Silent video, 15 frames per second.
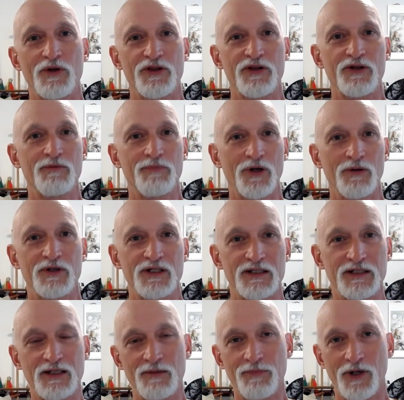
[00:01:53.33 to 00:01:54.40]
with an
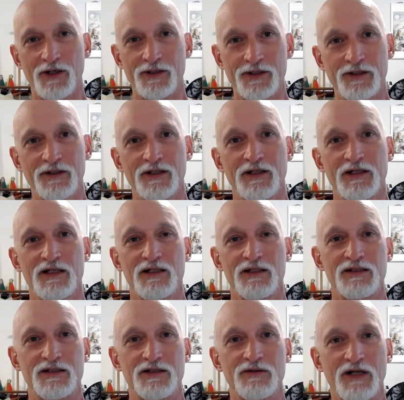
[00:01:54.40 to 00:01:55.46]
opponent and a partner
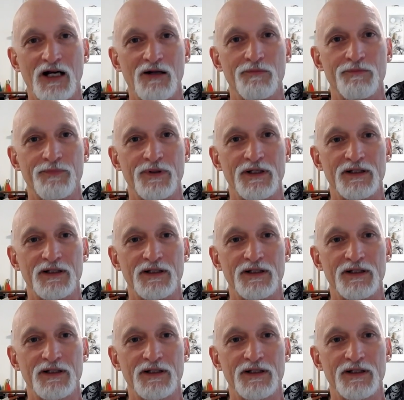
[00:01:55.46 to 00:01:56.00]
to help